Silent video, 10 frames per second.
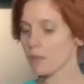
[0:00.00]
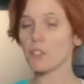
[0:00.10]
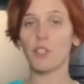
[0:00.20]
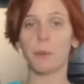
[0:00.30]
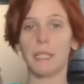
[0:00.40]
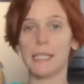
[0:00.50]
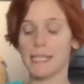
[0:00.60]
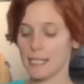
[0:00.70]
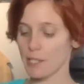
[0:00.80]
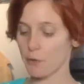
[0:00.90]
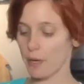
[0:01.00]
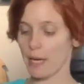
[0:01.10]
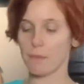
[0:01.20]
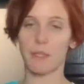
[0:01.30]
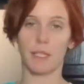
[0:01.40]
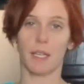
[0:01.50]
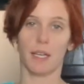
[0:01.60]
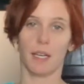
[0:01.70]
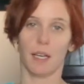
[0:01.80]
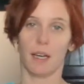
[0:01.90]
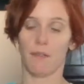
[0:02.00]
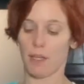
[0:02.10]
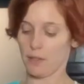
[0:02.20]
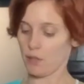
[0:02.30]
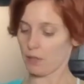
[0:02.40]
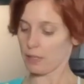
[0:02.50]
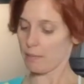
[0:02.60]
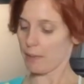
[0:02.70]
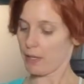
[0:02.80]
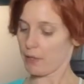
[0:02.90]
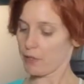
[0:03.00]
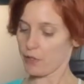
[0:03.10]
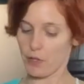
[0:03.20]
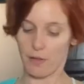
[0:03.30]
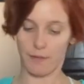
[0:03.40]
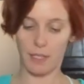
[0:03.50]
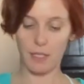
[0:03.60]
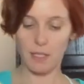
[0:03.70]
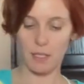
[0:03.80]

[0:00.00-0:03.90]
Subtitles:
So we need 60 grams of unsalted butter, softened.